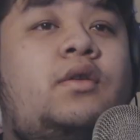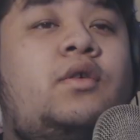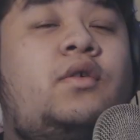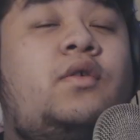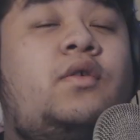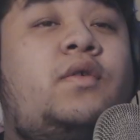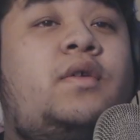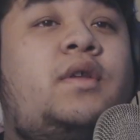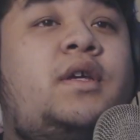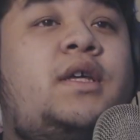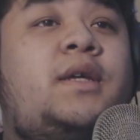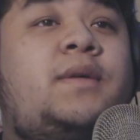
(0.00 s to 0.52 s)

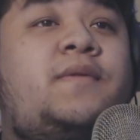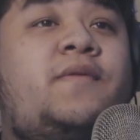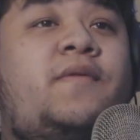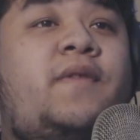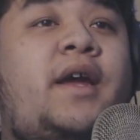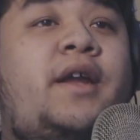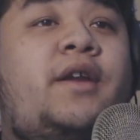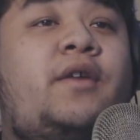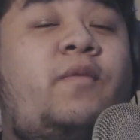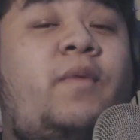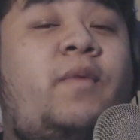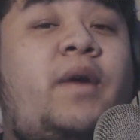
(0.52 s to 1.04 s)
Dude, he keeps
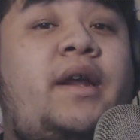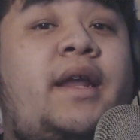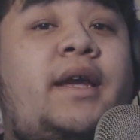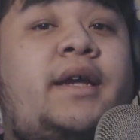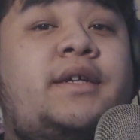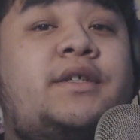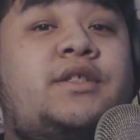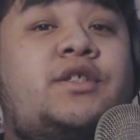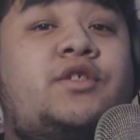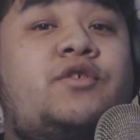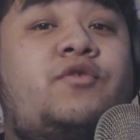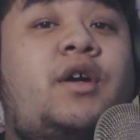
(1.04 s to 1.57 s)
flying away like
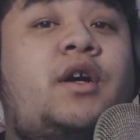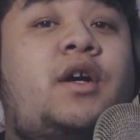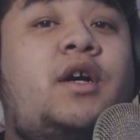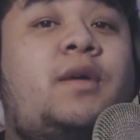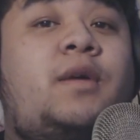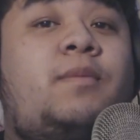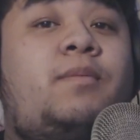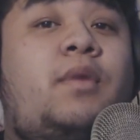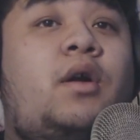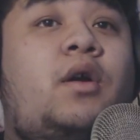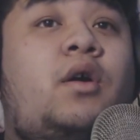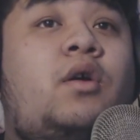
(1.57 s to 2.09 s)
a
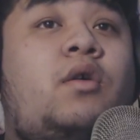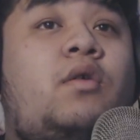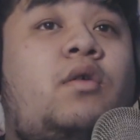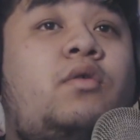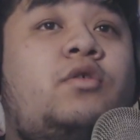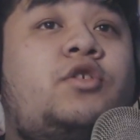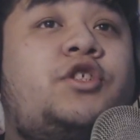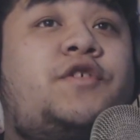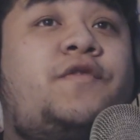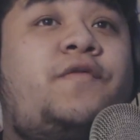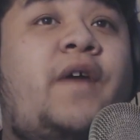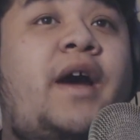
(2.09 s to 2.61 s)
scrub, bro.
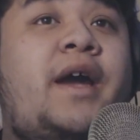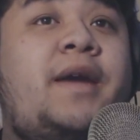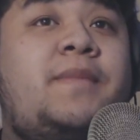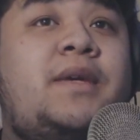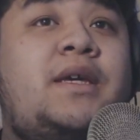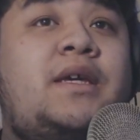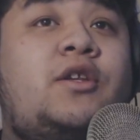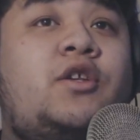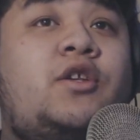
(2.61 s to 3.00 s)
Just fight me,